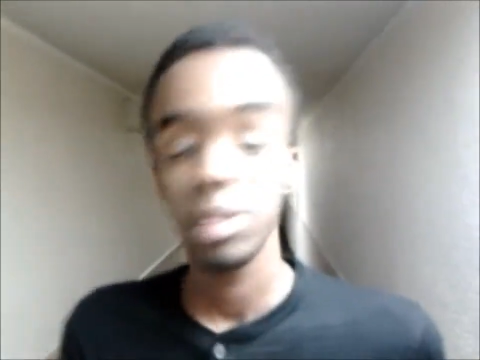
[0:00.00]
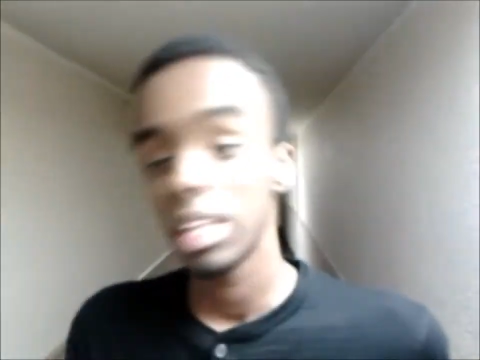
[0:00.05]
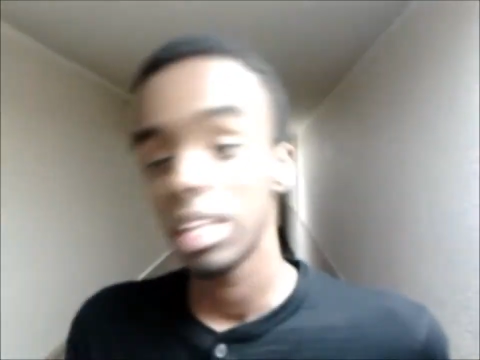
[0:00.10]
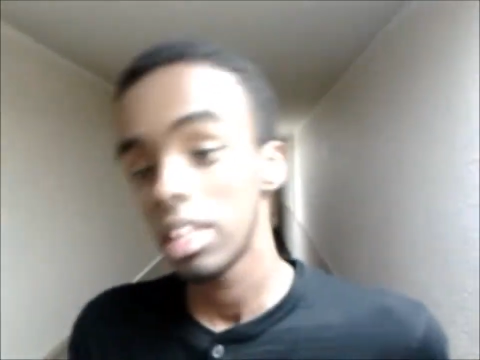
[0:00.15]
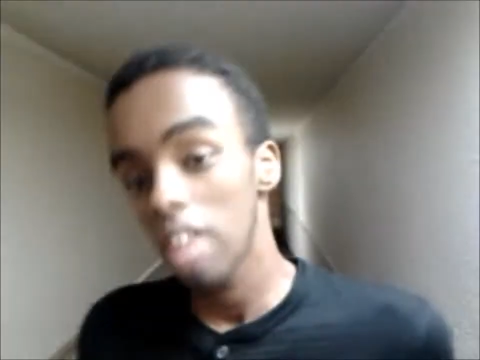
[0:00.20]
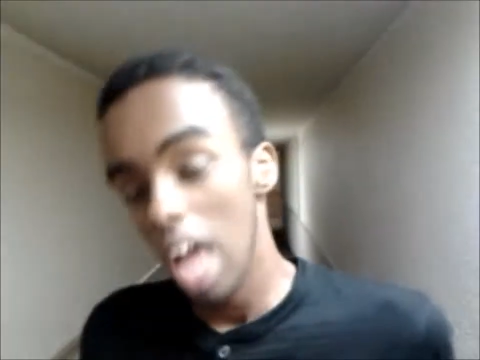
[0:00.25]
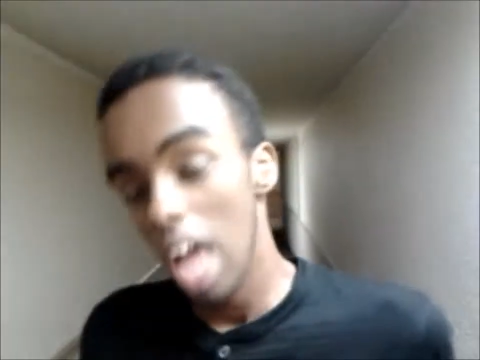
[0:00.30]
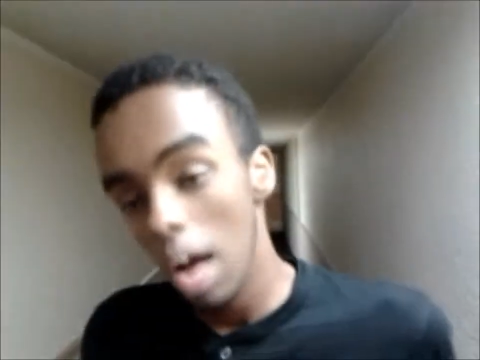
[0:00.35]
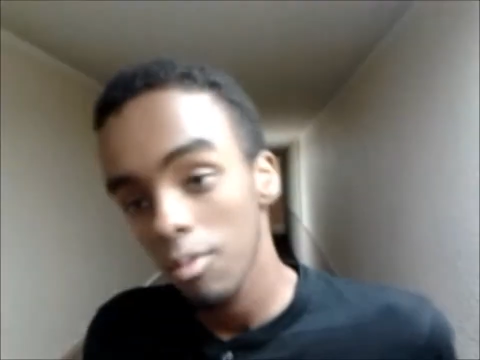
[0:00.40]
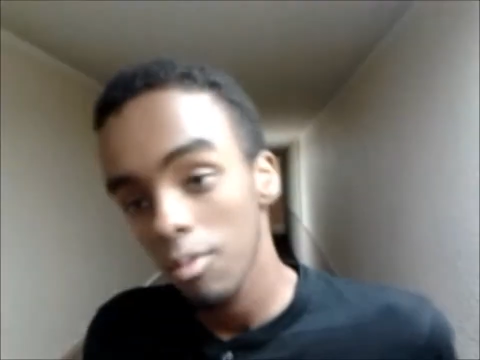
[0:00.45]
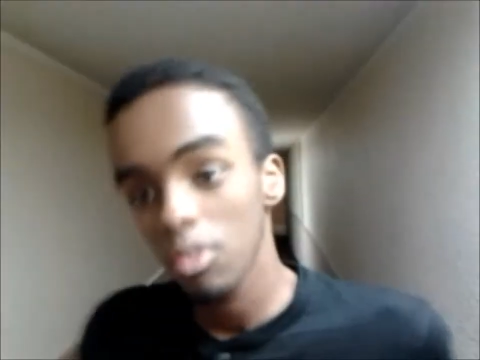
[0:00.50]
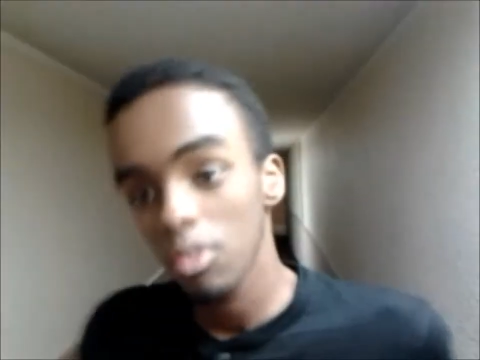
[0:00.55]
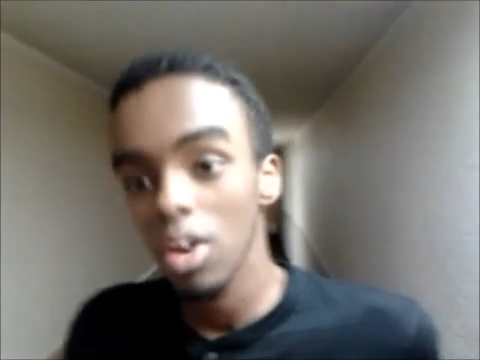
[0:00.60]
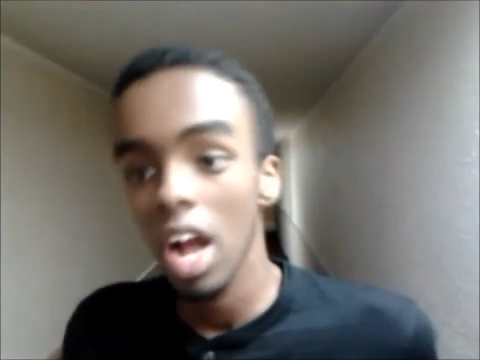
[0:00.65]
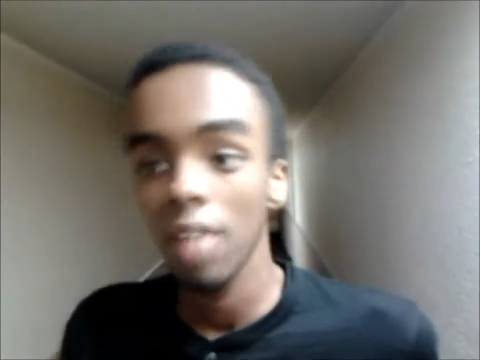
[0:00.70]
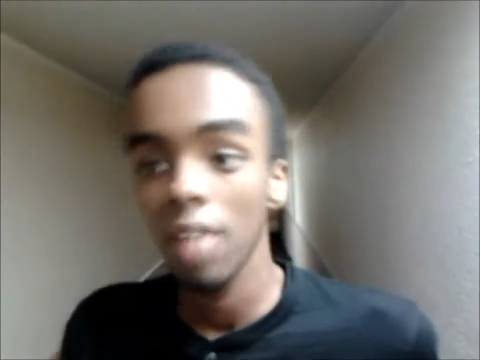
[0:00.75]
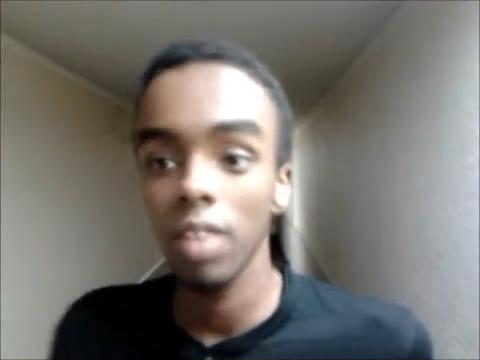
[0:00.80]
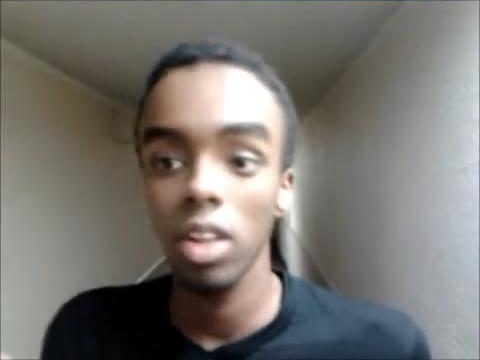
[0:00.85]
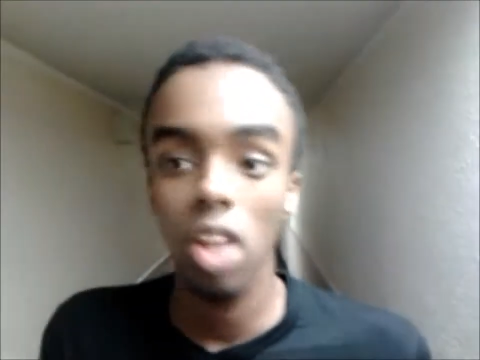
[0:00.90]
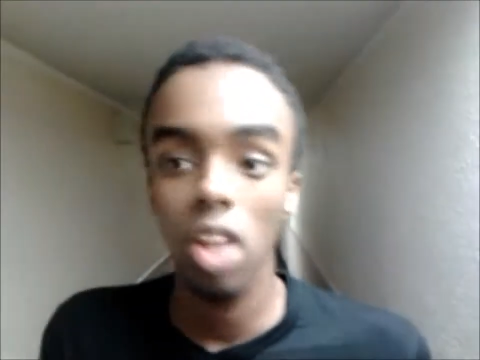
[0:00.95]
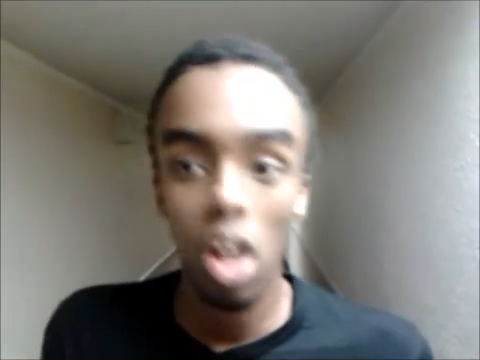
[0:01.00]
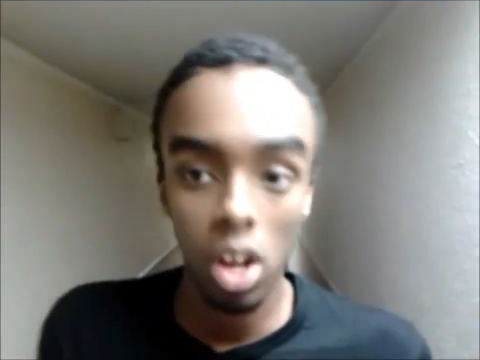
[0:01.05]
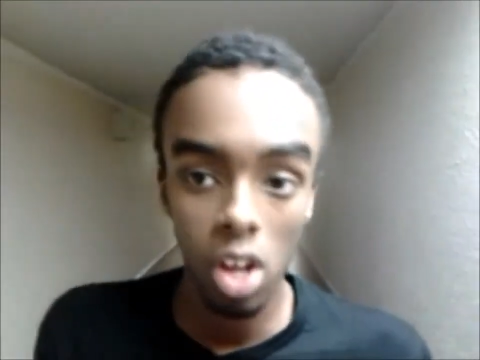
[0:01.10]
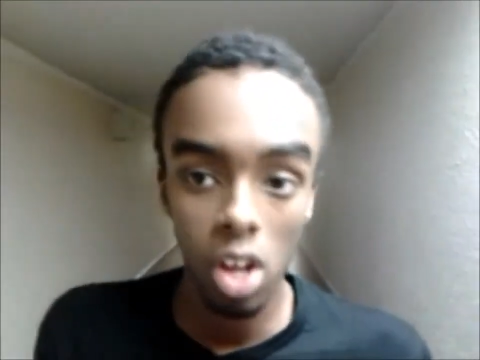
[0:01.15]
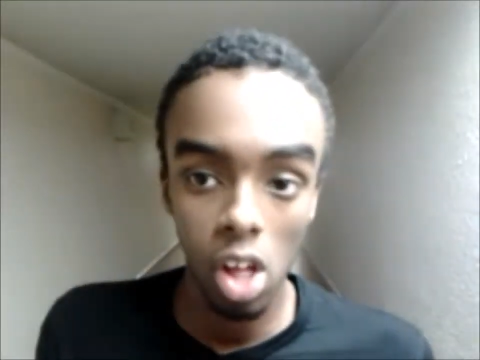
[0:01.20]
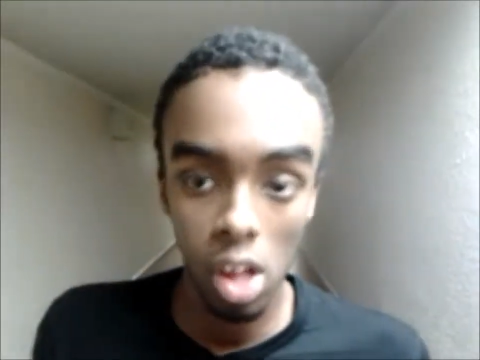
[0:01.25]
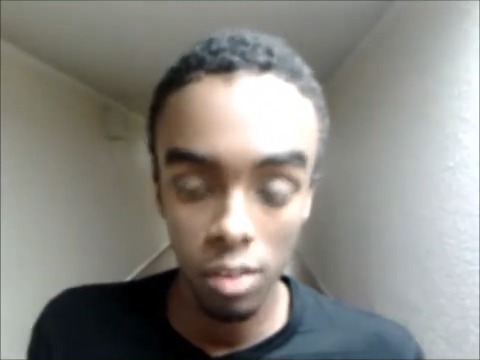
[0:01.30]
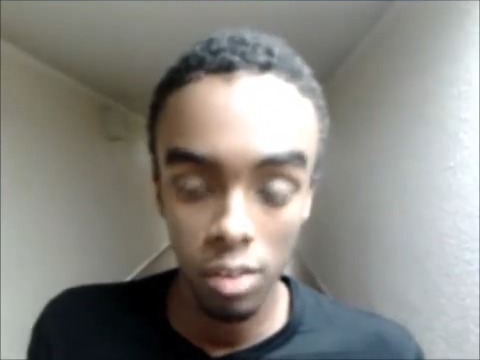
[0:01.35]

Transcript: but then after having a lot of